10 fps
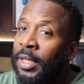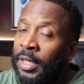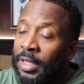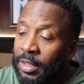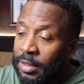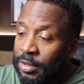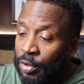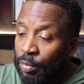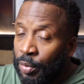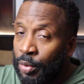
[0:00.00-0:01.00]
in
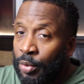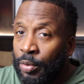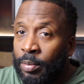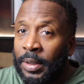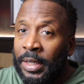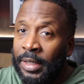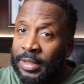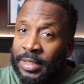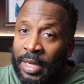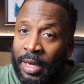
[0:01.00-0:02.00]
your room, in a
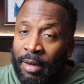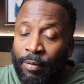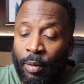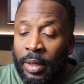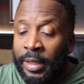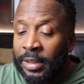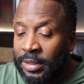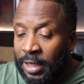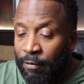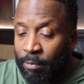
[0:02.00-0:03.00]
safe, or in a
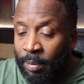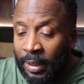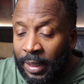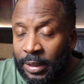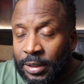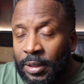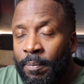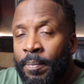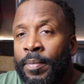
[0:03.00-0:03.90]
safe place,